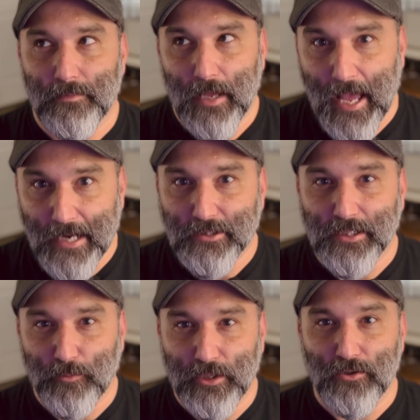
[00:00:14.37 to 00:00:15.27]

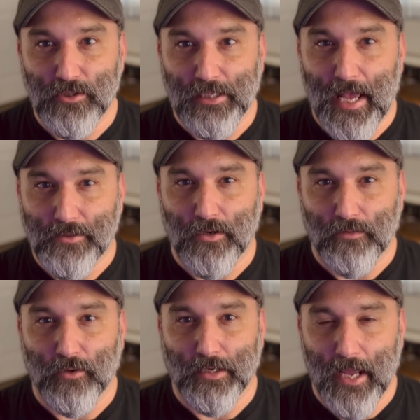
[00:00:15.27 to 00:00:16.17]
Actually, we usually asked our
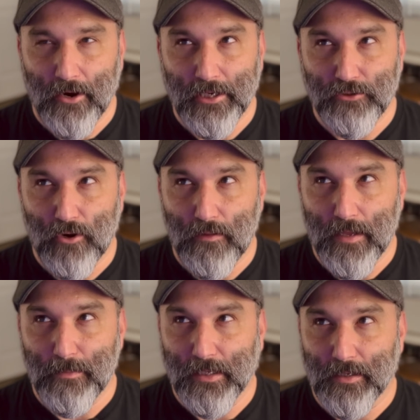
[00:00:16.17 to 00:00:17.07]
friend Carrie to draw
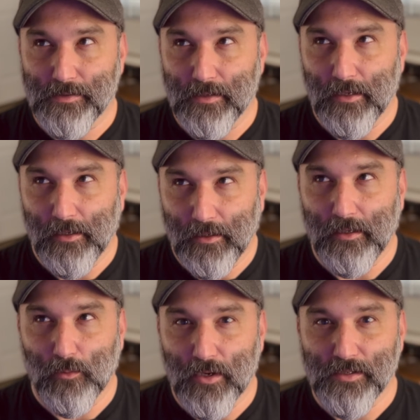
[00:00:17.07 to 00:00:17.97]
them because
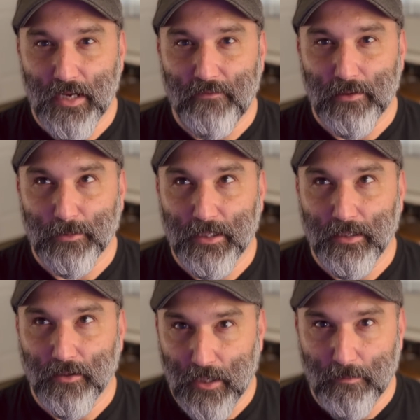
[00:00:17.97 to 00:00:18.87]
he was
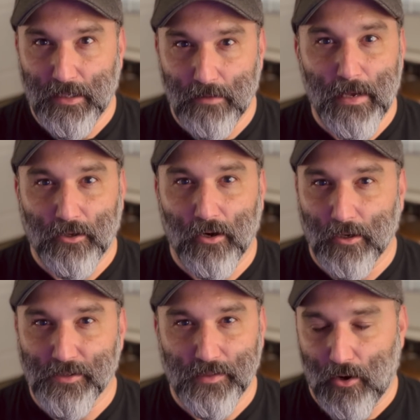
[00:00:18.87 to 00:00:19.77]
inevitably going to be the better
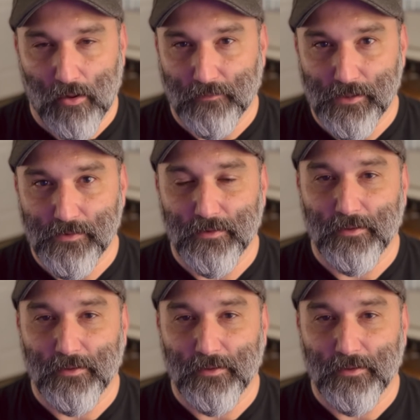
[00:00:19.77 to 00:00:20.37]
artist than all of us.